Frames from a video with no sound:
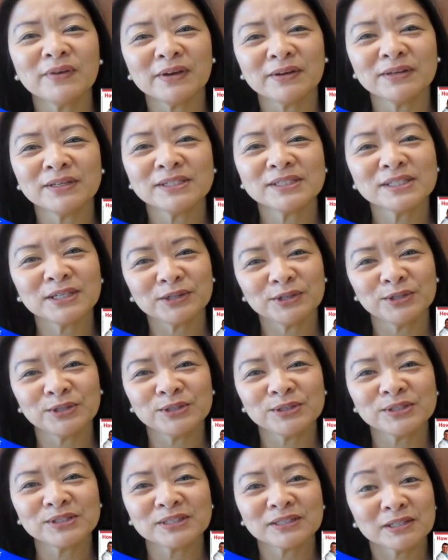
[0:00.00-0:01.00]
very
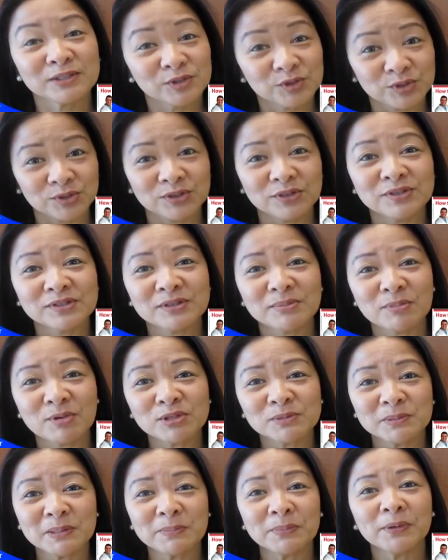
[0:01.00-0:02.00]
serious concerns that
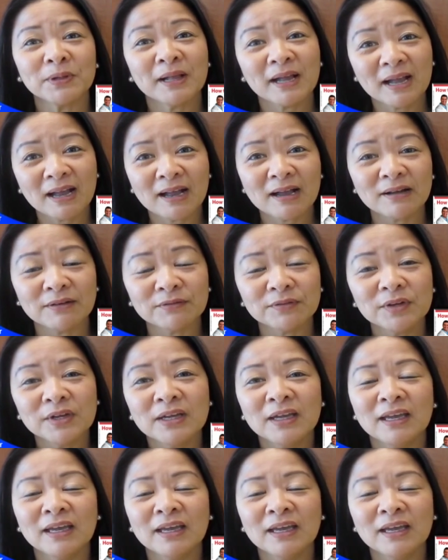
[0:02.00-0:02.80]
most people have,